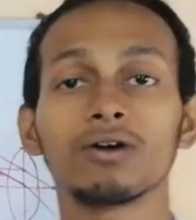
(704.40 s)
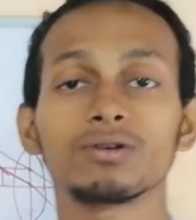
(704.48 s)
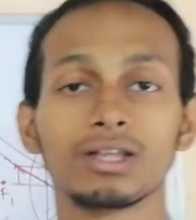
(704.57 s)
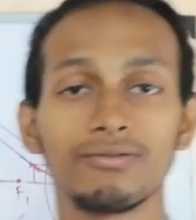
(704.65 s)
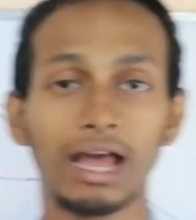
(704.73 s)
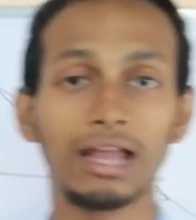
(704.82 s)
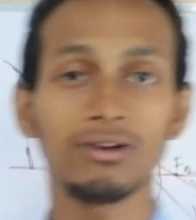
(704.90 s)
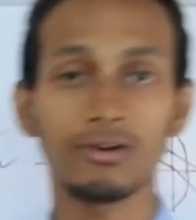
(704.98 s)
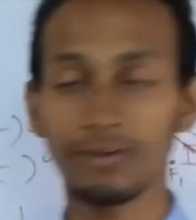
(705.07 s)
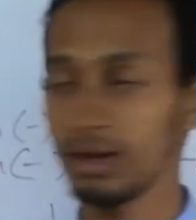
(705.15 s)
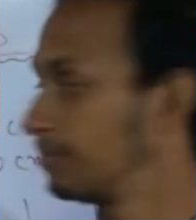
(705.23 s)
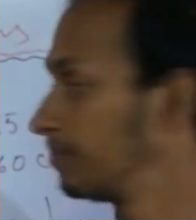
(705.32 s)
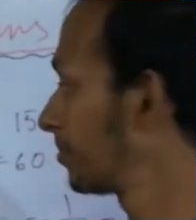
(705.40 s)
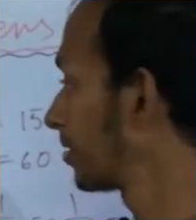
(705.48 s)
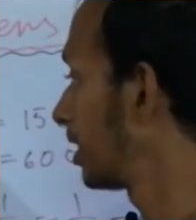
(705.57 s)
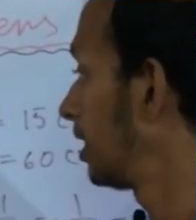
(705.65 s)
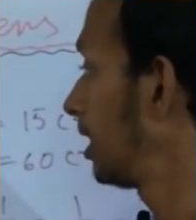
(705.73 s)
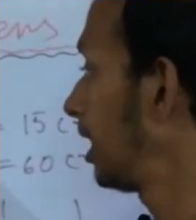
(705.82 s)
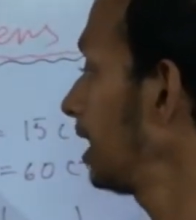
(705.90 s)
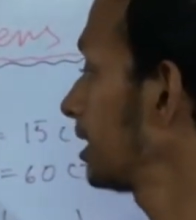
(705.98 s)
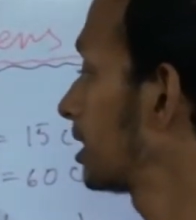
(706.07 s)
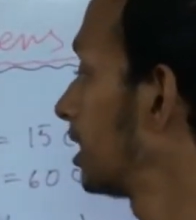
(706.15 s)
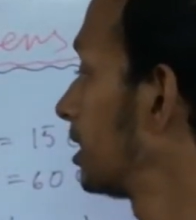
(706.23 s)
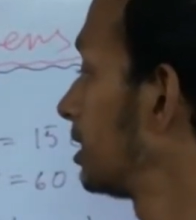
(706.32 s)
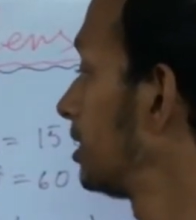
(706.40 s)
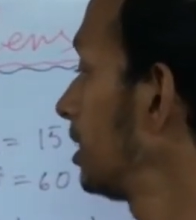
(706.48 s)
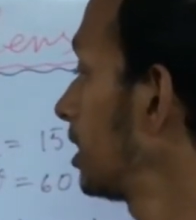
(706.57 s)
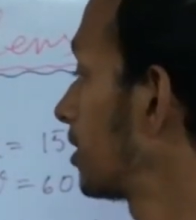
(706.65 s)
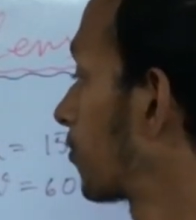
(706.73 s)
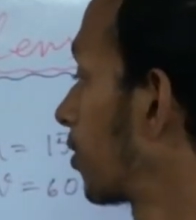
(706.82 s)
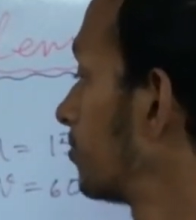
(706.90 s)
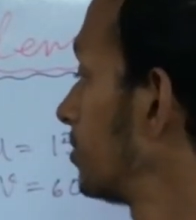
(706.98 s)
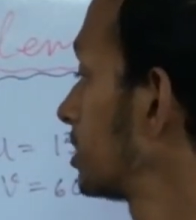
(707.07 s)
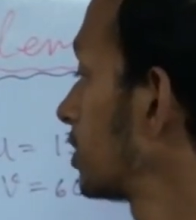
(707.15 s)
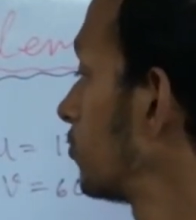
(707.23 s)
out the value of m. Like here from this